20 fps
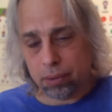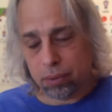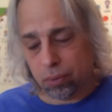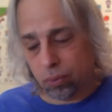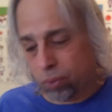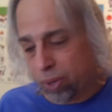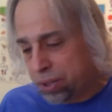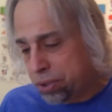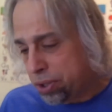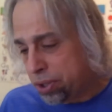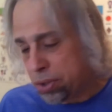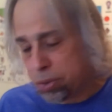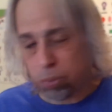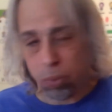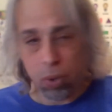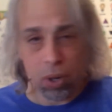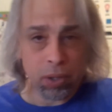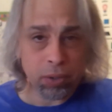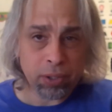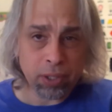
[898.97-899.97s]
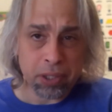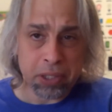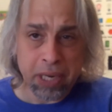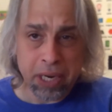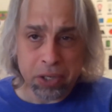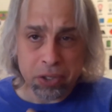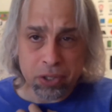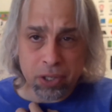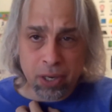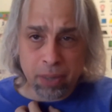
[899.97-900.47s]
which is worth a
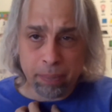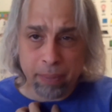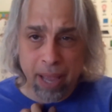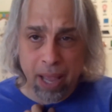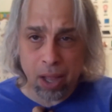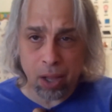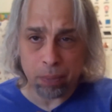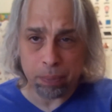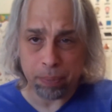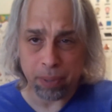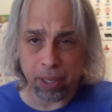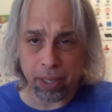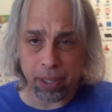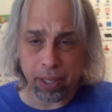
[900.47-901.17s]
decent amount, but